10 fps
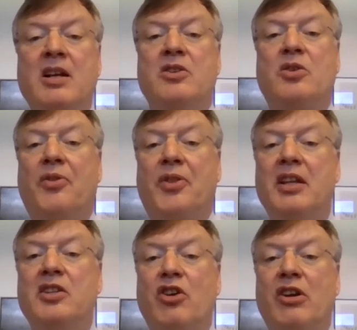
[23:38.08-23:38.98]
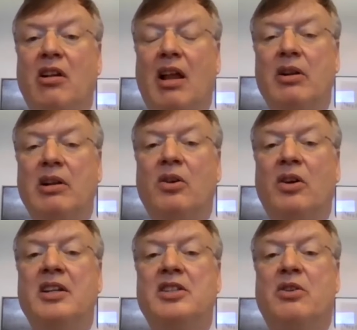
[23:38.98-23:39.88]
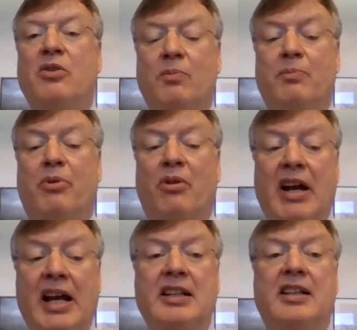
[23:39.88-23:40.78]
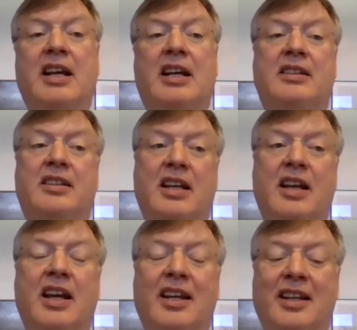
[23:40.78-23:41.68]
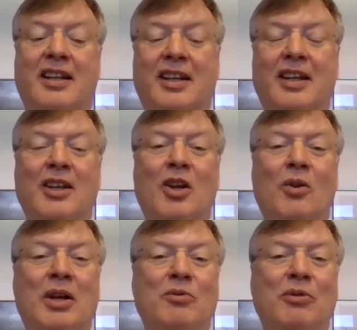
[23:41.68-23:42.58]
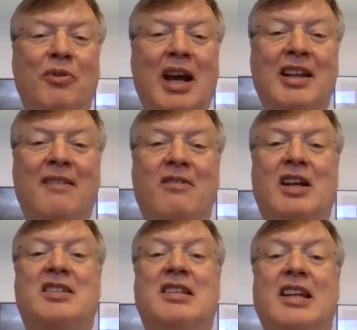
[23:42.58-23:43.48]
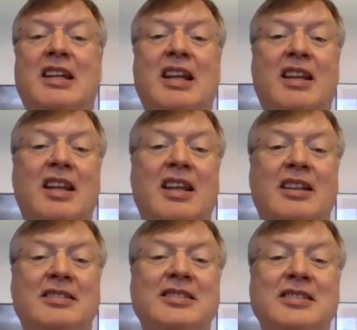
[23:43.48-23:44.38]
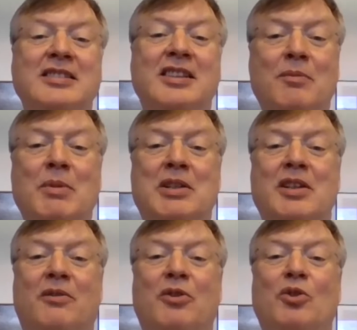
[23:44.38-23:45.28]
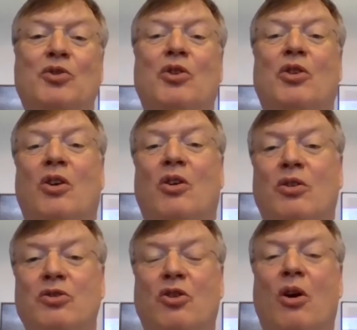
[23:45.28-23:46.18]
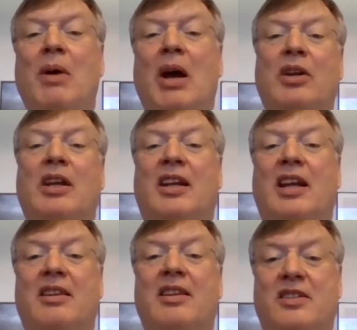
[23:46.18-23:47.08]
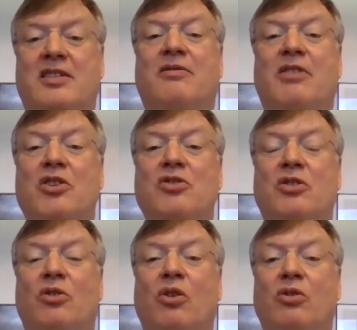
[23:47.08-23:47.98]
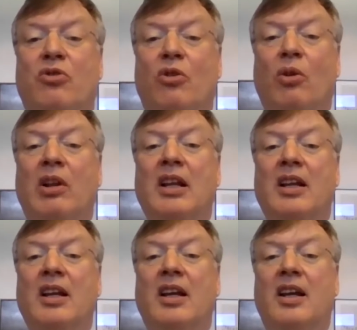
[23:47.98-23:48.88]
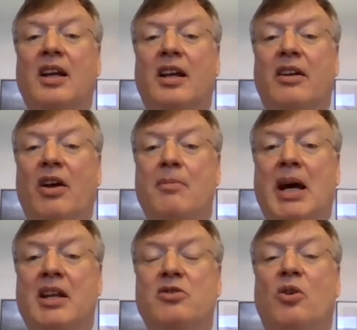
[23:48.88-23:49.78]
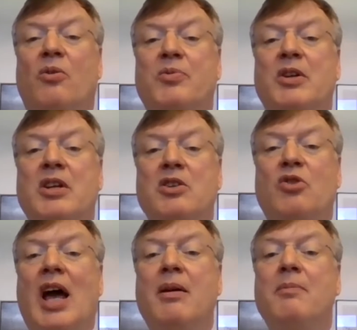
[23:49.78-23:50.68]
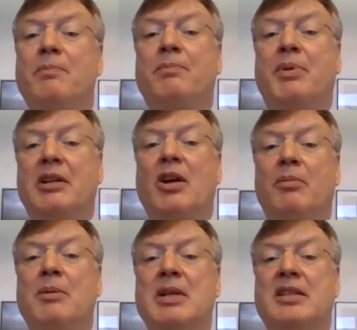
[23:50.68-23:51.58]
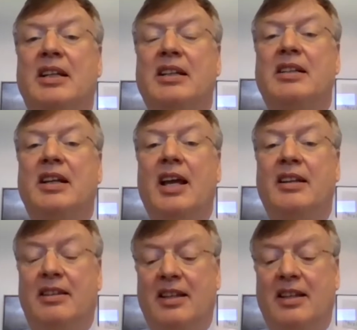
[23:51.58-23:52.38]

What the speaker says: So I think the general outlook is good, provided that that we find a vaccine in the immediate future or somehow get this virus under control in other manners. So I'm pretty optimistic. And